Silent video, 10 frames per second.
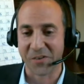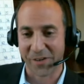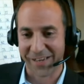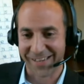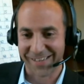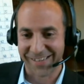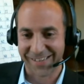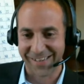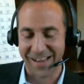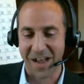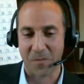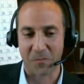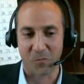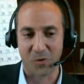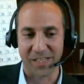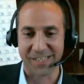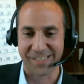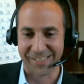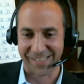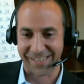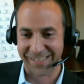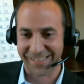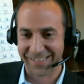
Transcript: doing it um, religiously. Just recently,